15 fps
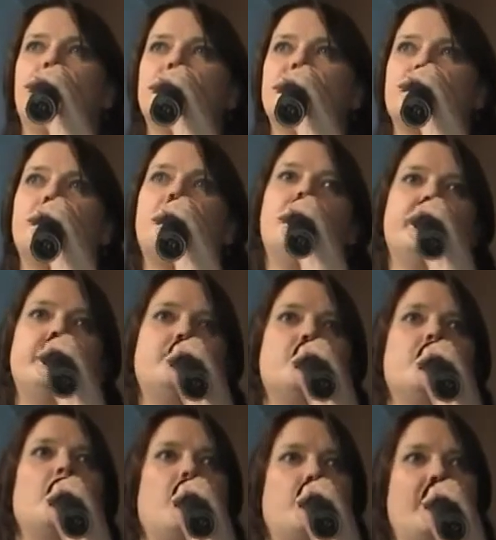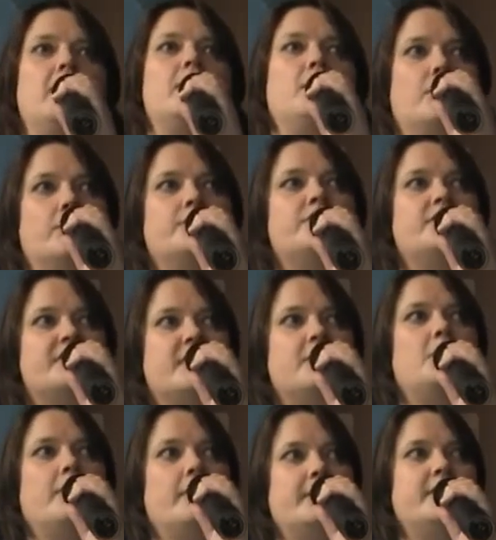So I went along to
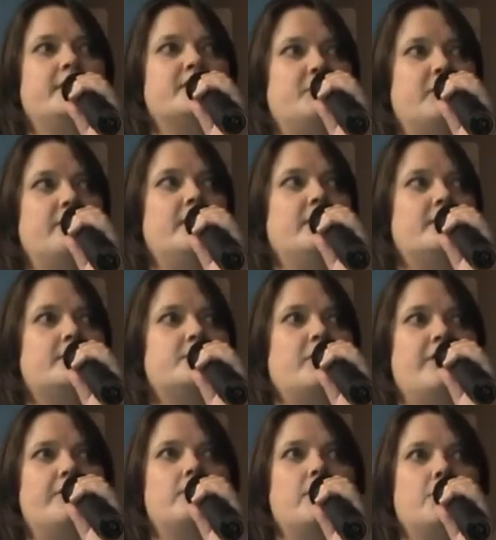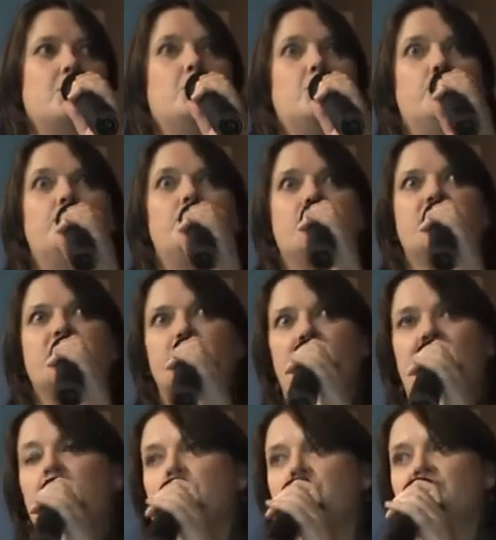see what I'd experienced, whether I could
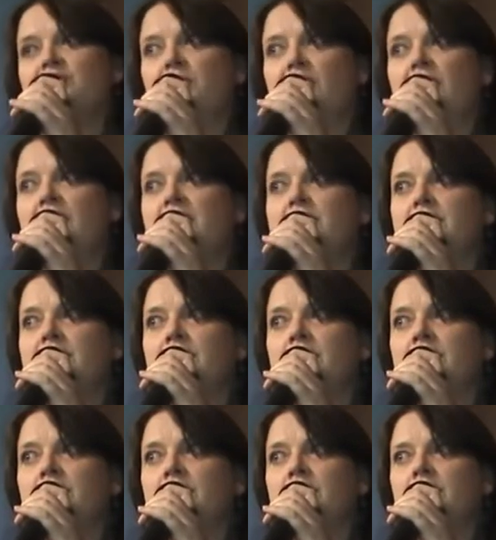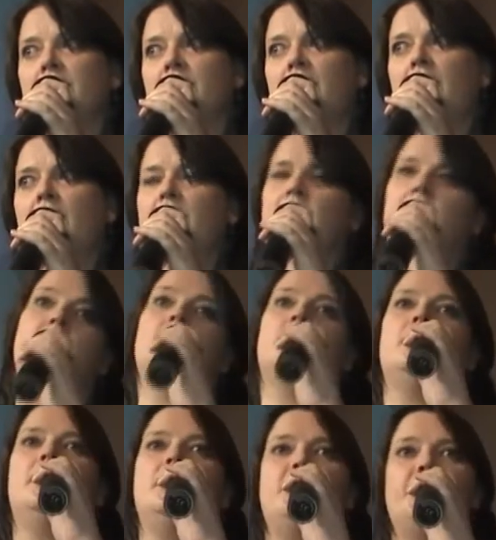pick up spirit in
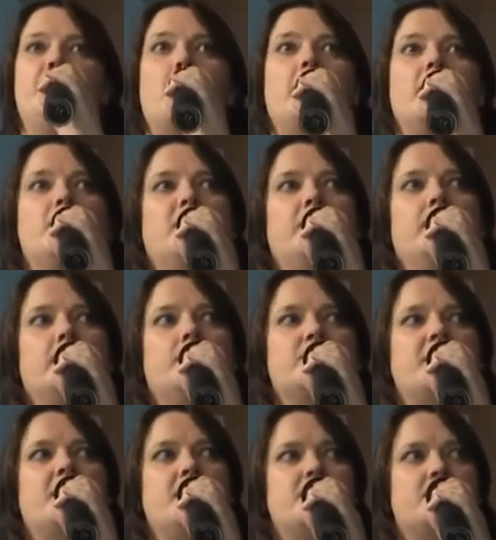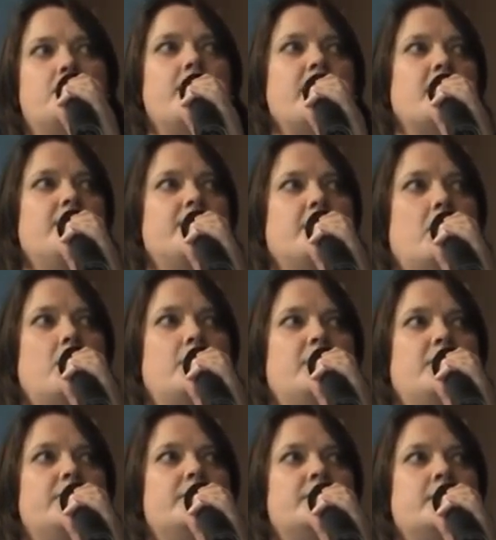an environment that was a historic
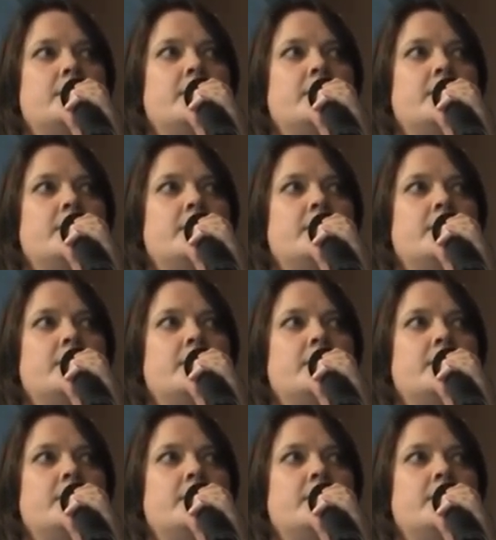environment,